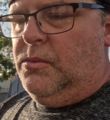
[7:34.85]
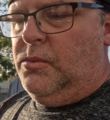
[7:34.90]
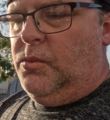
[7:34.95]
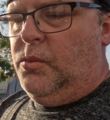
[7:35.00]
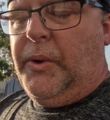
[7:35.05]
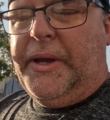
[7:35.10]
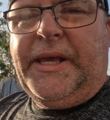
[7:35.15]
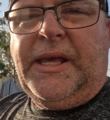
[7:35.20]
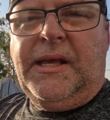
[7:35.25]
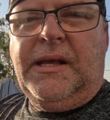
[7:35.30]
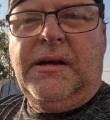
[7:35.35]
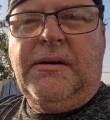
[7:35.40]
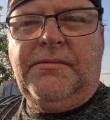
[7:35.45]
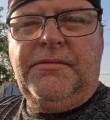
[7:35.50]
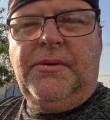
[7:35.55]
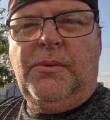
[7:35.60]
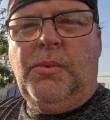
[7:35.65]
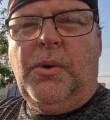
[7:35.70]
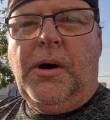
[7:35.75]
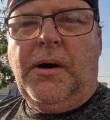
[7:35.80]
wicking
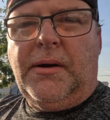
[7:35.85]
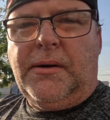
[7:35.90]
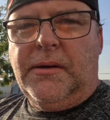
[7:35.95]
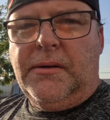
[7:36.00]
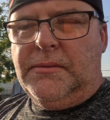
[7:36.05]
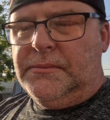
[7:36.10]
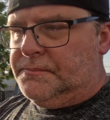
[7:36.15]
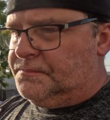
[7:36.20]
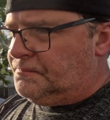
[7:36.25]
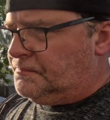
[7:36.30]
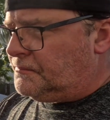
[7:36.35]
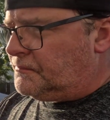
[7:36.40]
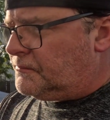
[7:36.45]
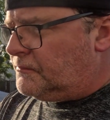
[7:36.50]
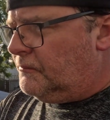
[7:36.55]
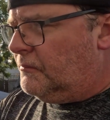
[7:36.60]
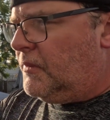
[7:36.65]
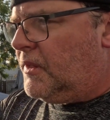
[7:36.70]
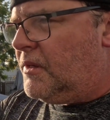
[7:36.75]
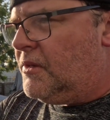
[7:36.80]
of the water.
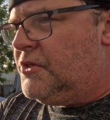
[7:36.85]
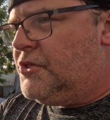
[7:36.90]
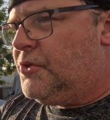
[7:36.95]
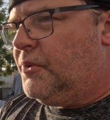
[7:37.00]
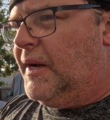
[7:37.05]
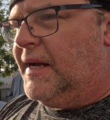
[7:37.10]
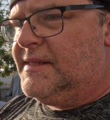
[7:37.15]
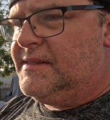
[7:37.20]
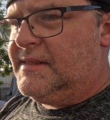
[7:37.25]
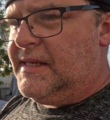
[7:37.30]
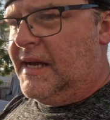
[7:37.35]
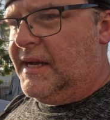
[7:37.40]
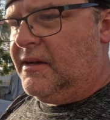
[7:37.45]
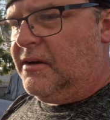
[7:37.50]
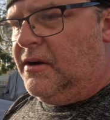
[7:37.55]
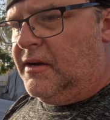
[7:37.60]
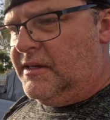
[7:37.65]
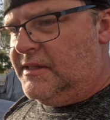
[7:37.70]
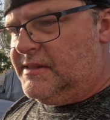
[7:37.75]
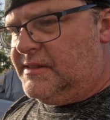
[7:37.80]
So as that
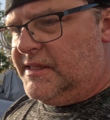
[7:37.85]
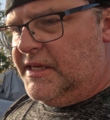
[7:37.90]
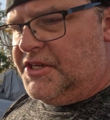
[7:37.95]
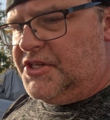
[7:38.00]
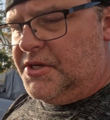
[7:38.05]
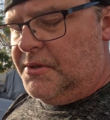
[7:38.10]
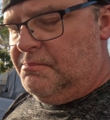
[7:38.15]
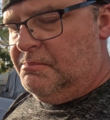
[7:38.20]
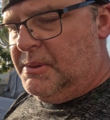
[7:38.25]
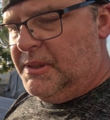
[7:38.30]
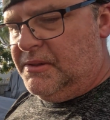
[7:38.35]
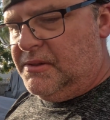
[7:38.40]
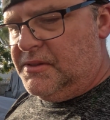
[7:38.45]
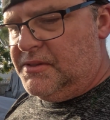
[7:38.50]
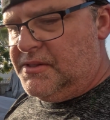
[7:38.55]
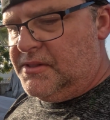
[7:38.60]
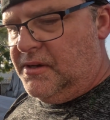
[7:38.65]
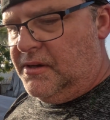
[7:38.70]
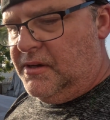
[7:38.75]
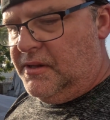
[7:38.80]
condensation
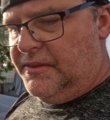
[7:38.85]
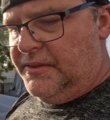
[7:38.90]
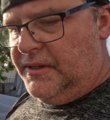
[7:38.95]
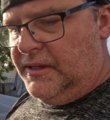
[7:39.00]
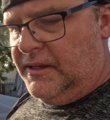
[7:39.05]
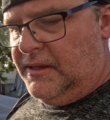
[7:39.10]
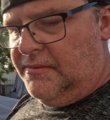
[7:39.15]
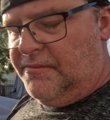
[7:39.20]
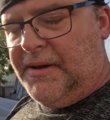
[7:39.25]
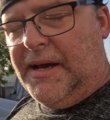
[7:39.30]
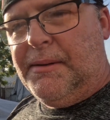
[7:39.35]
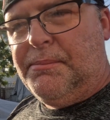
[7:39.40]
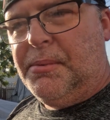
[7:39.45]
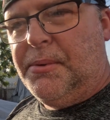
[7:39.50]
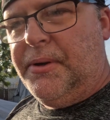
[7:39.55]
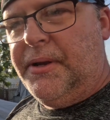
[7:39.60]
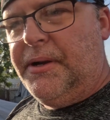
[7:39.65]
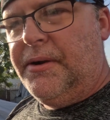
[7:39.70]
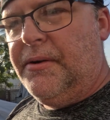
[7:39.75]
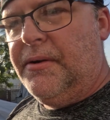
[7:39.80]
builds on the
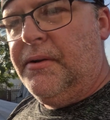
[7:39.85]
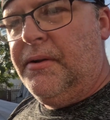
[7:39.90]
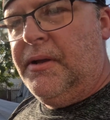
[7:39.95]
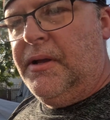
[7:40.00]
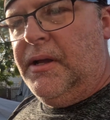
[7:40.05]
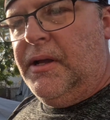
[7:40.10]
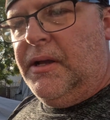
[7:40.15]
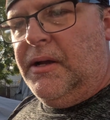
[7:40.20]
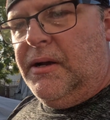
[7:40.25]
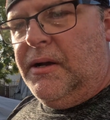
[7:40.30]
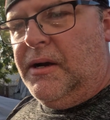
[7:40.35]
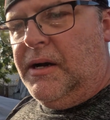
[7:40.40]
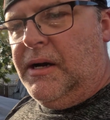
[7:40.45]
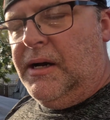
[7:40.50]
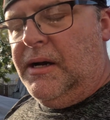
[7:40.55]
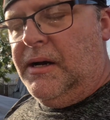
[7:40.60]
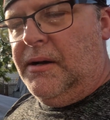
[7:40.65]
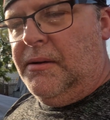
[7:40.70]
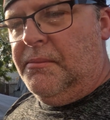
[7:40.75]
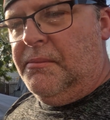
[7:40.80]
evaporator,
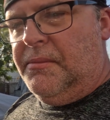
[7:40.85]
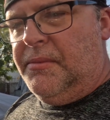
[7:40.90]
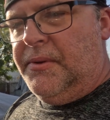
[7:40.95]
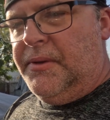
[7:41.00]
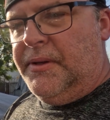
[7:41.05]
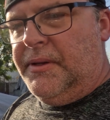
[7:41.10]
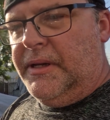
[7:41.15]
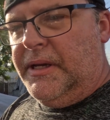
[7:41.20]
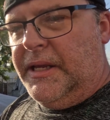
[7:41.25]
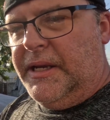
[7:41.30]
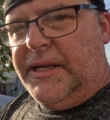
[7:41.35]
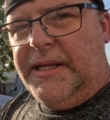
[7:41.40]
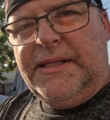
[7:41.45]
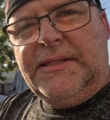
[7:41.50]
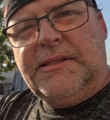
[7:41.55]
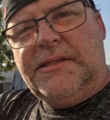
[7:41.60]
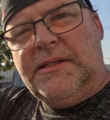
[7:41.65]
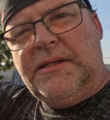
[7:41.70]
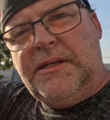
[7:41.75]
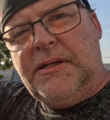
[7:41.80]
it
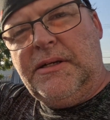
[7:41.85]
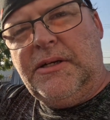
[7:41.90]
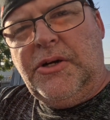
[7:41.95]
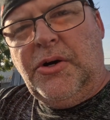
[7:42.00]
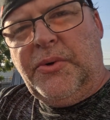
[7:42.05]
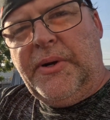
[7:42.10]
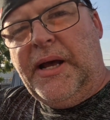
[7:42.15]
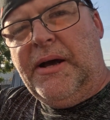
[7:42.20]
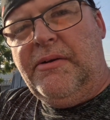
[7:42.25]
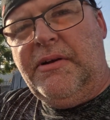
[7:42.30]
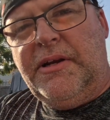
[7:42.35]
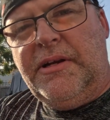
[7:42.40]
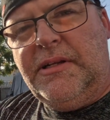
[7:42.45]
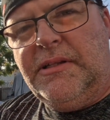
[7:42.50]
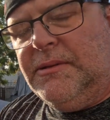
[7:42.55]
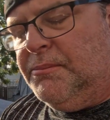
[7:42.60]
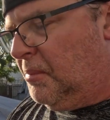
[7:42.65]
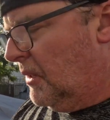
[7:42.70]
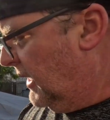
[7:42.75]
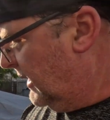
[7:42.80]
needs to go down
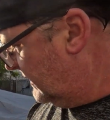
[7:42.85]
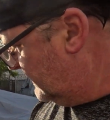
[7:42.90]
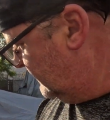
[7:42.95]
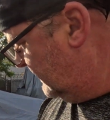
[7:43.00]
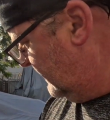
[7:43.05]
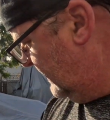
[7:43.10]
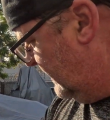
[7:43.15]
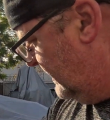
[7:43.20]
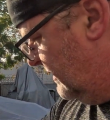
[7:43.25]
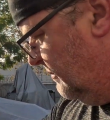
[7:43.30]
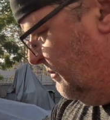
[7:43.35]
into the box and